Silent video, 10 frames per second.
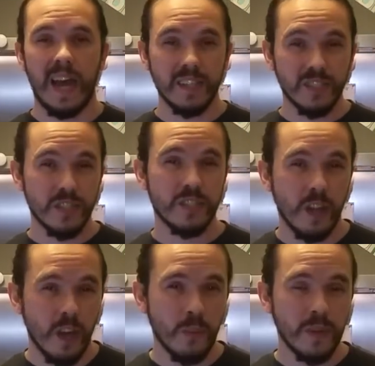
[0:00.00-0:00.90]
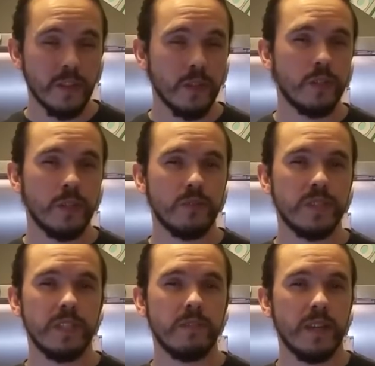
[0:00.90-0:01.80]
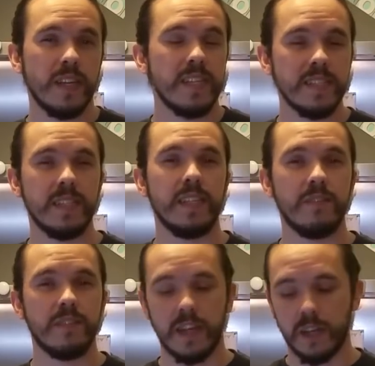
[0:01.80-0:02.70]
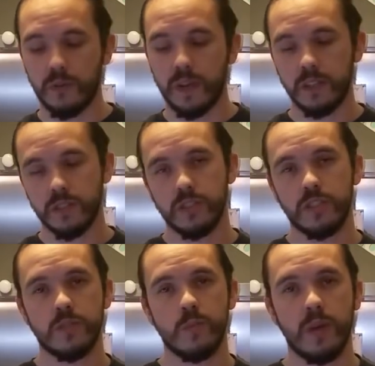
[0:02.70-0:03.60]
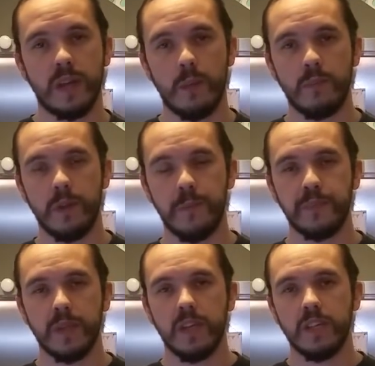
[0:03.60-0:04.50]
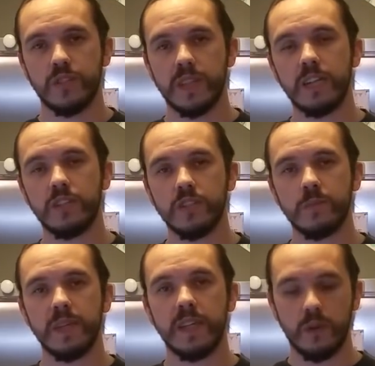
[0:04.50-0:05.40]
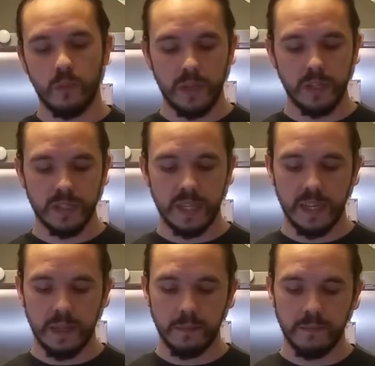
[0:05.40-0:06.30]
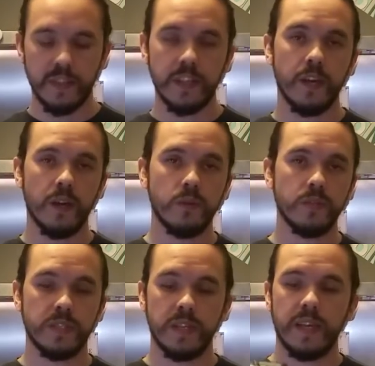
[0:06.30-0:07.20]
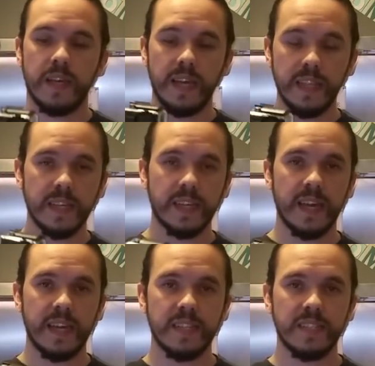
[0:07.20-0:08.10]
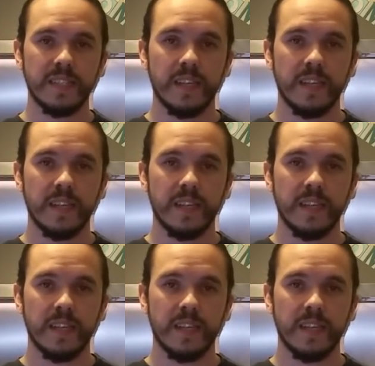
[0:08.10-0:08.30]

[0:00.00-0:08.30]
And to start with, the audio receiver isn't even that great on such a small camera. So that does mean when you're taking videos in the case,